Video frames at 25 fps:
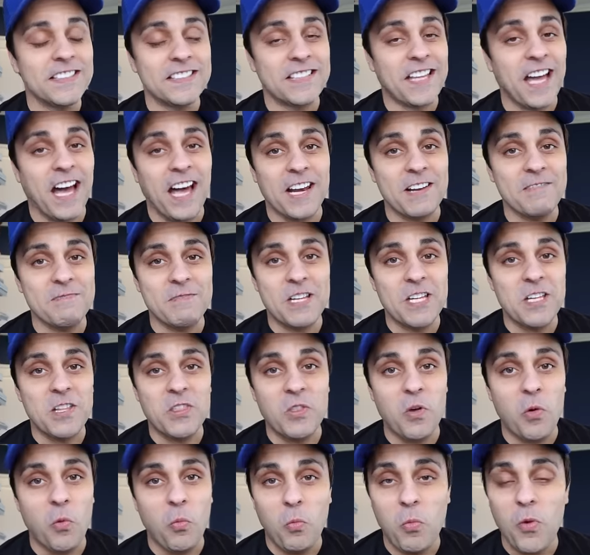has got to
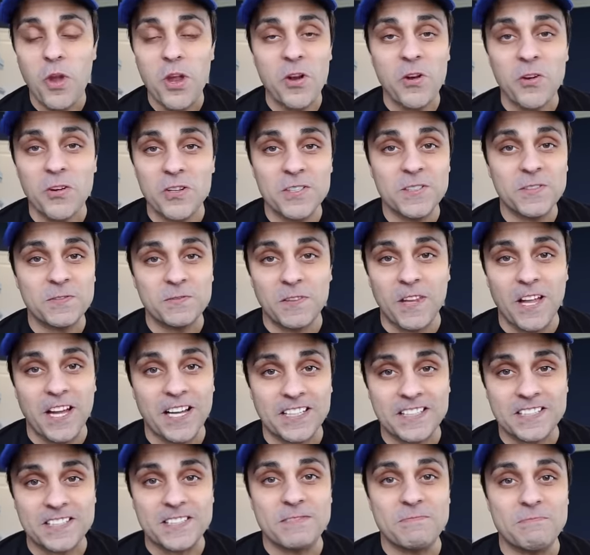be the weirdest
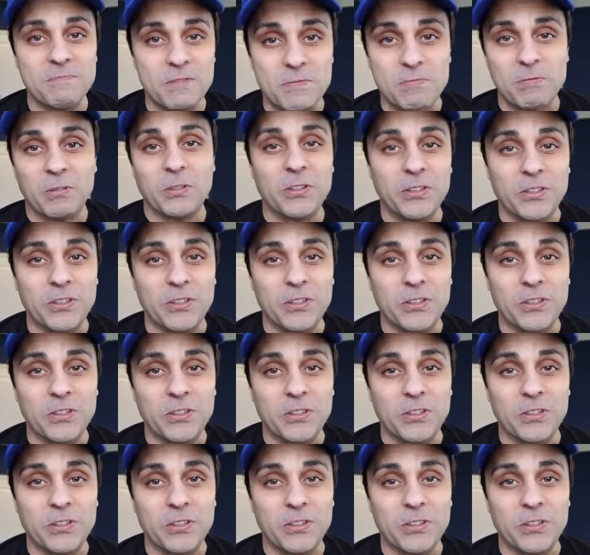flex that people